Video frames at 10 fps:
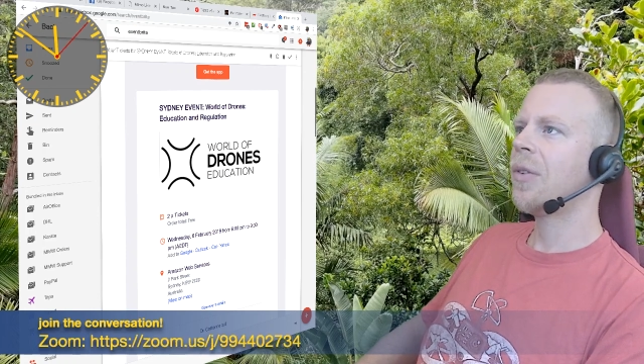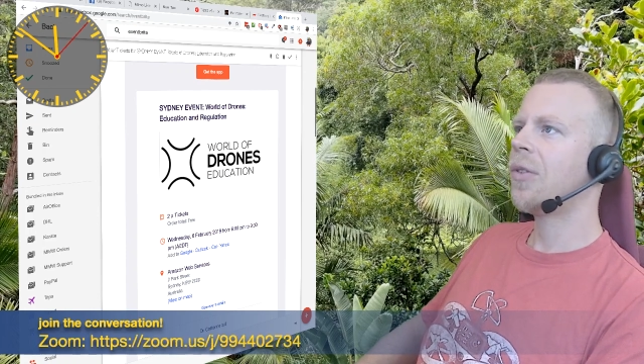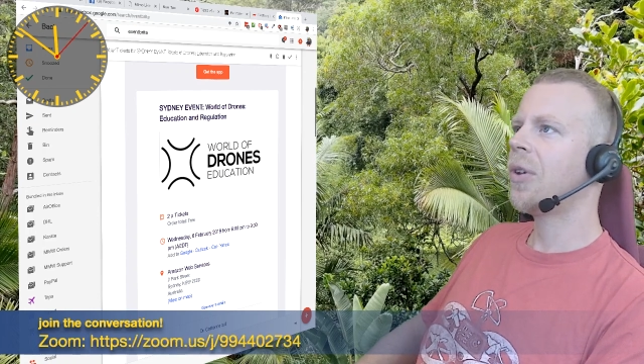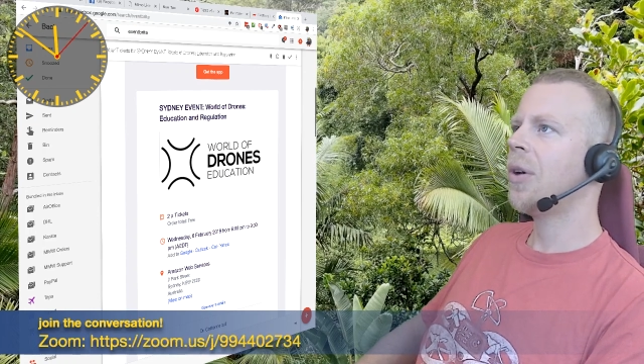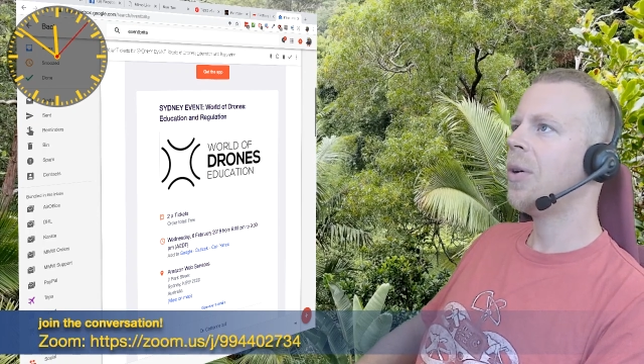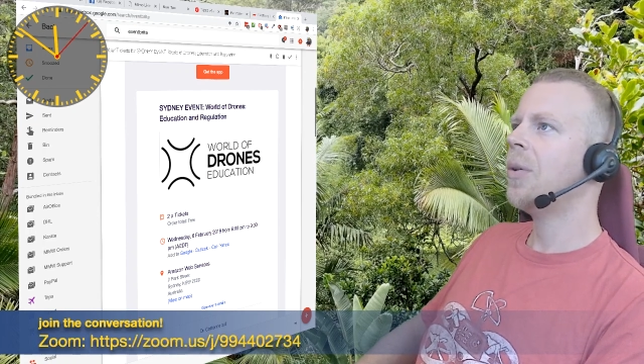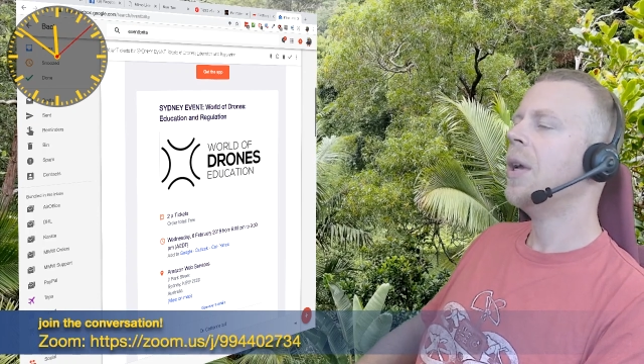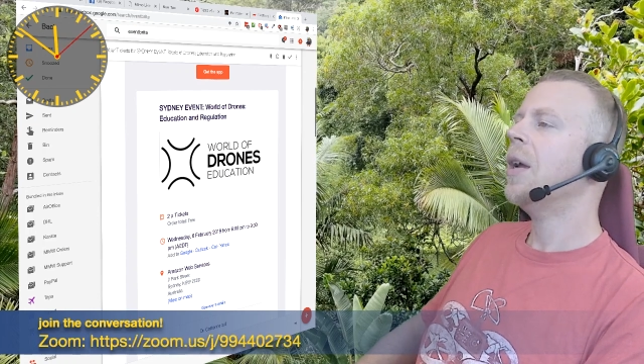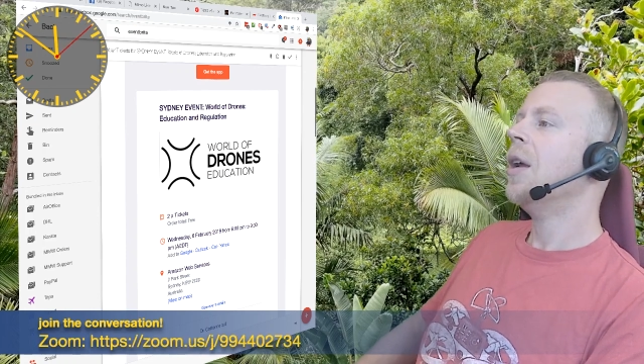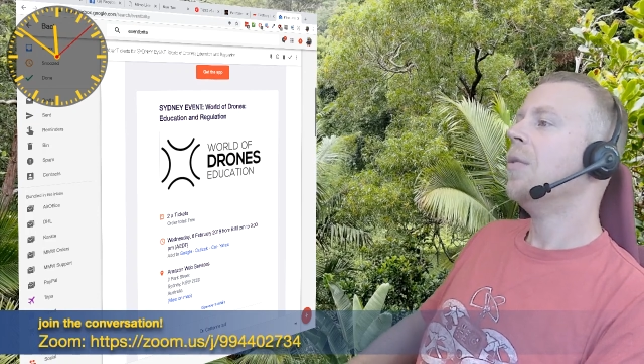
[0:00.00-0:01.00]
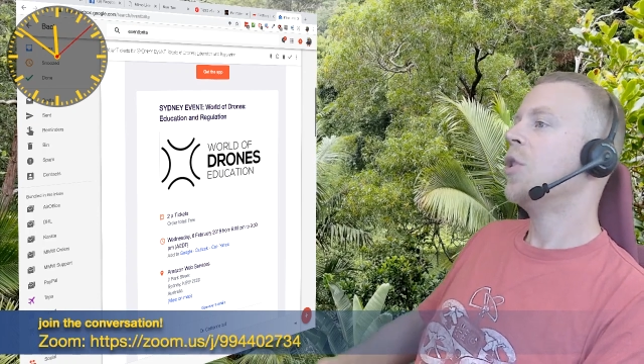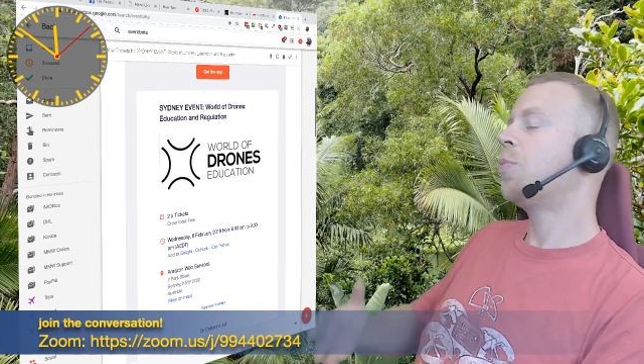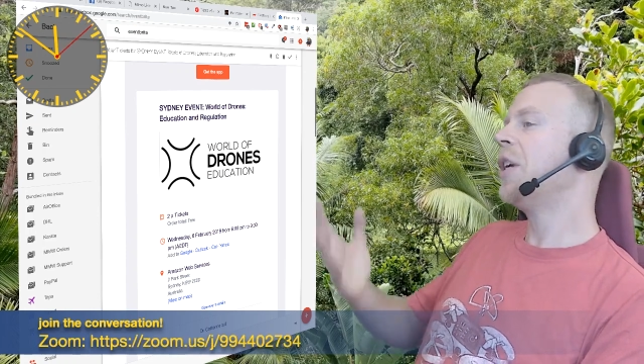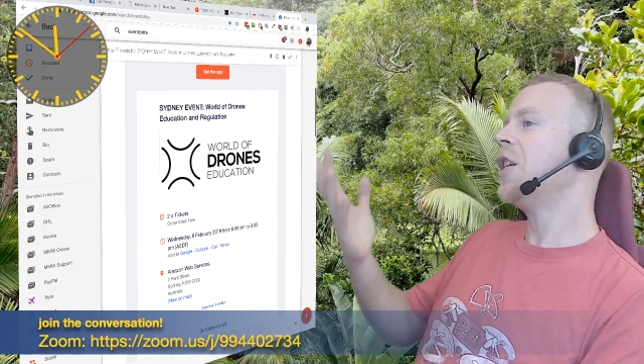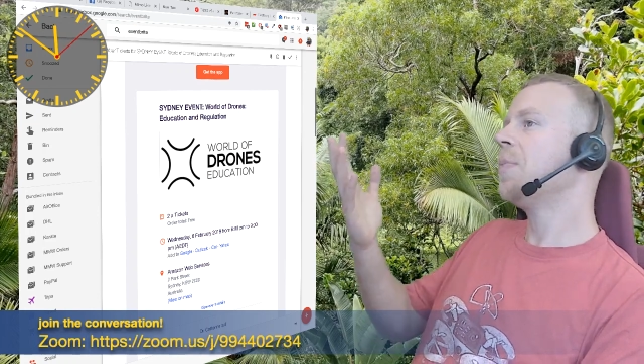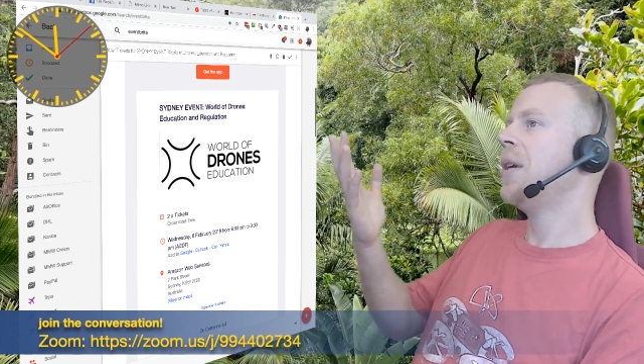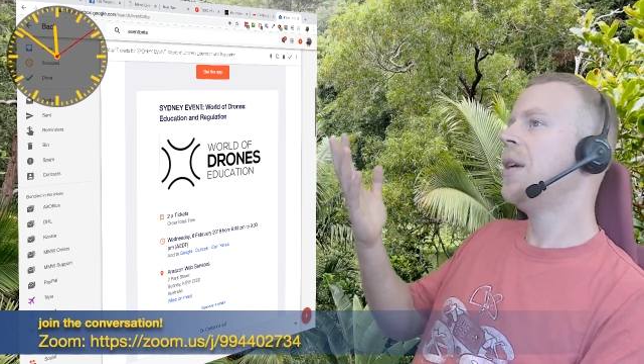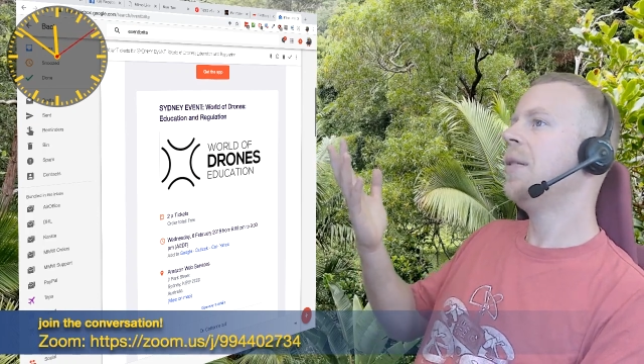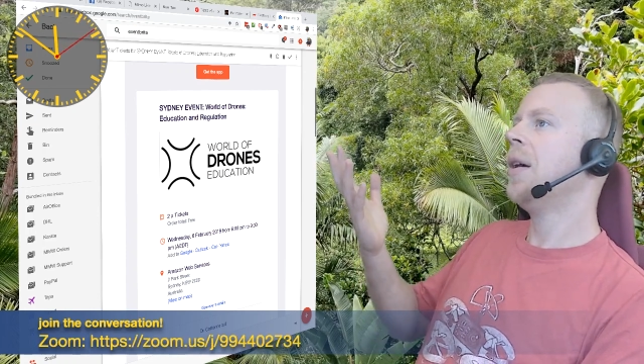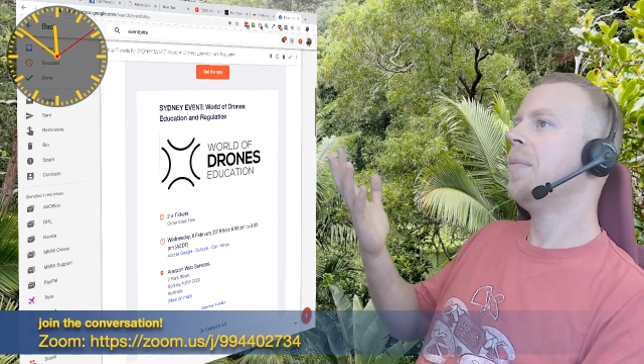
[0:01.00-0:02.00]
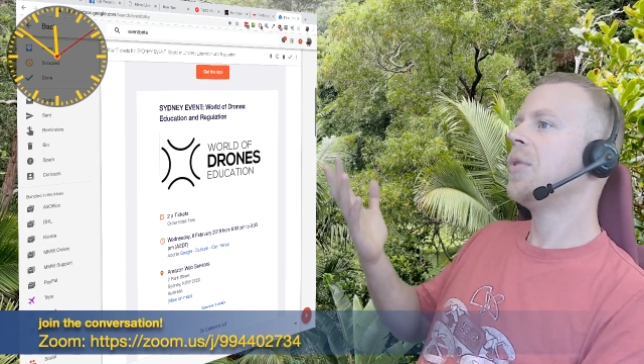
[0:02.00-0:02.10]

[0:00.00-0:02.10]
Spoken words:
So, which brings me